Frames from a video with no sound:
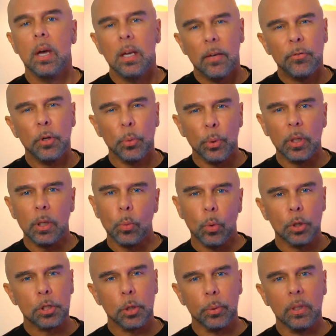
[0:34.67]
If you really
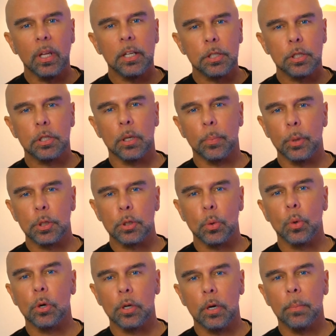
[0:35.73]
want your relationship
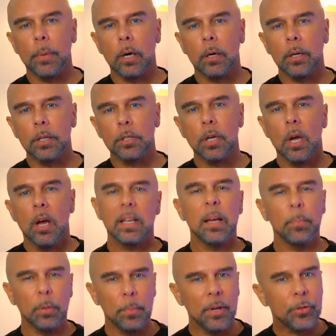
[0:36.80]
restored or your marriage,
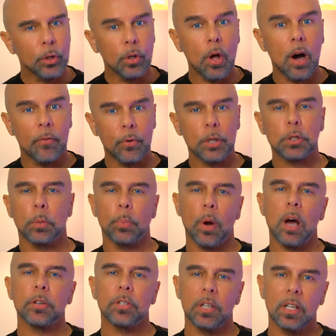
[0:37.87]
implement the law of
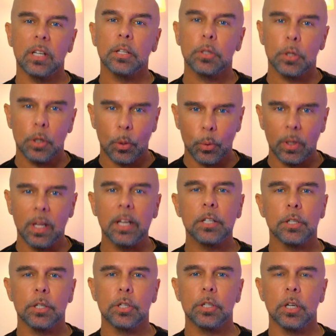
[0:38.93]
reciprocity into your
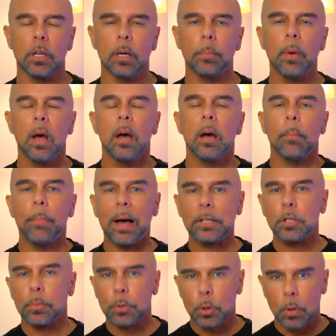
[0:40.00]
relationship by
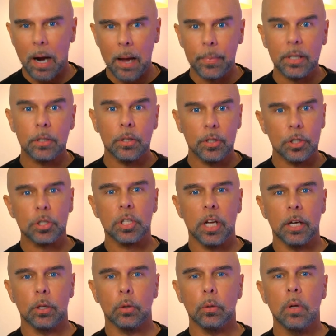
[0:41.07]
subscribing to this
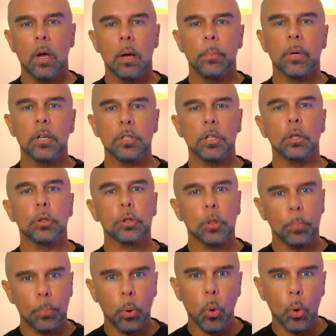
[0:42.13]
channel, because it'll
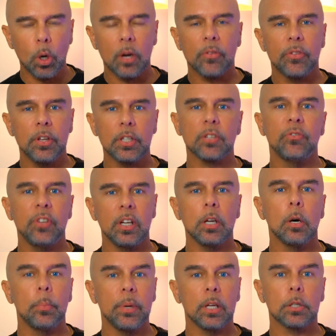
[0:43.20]
support this
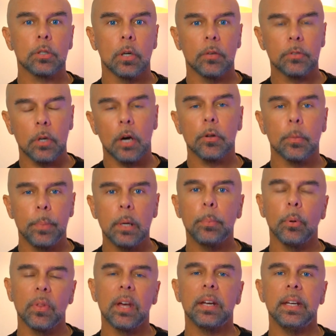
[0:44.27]
video being served to other
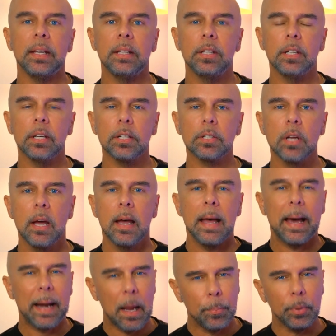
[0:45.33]
people that need this.
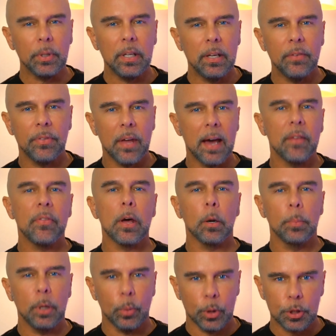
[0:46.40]
And I believe that that'll
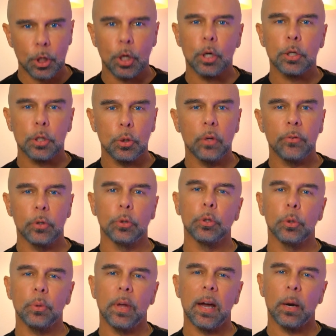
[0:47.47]
be returned to you if you'll
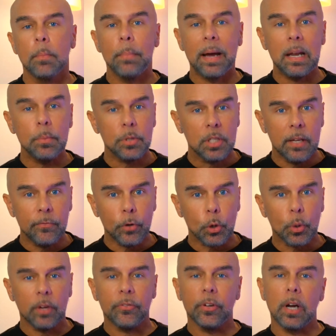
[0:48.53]
do that. My name's
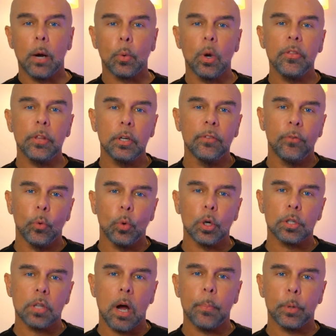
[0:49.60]
Griffin. I run the
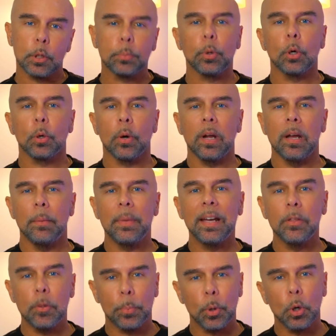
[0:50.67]
DivorceStoppers program.
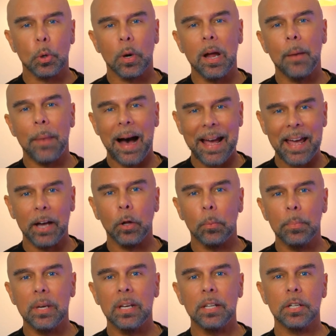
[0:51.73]
In the program, I help
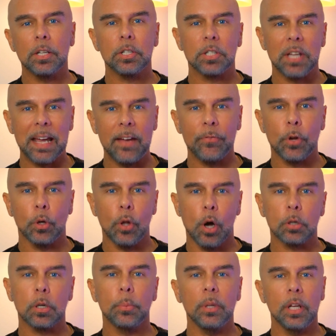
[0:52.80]
men save their
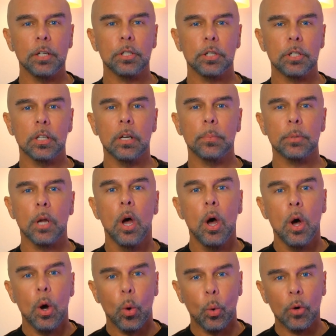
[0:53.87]
long-term relationships
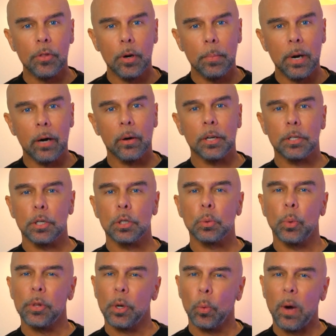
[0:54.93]
or their marriages
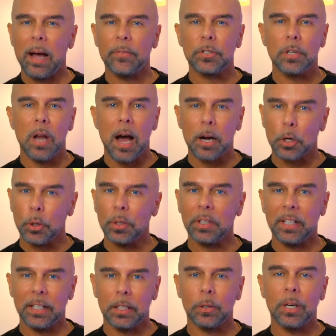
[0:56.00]
when their wife's not
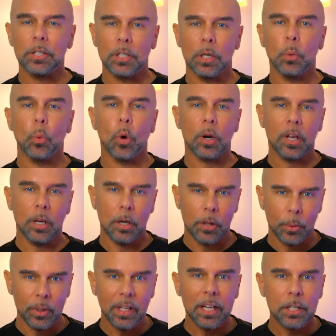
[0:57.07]
currently interested in working on
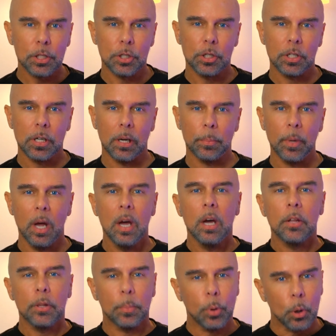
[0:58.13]
the relationship.
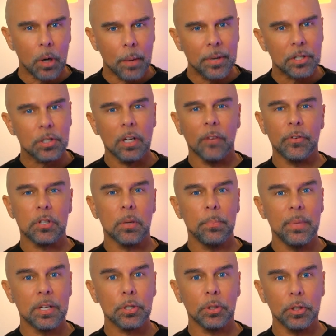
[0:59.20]
The program itself is a
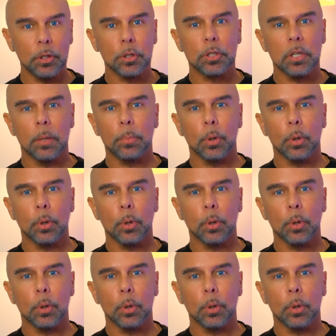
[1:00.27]
men's leadership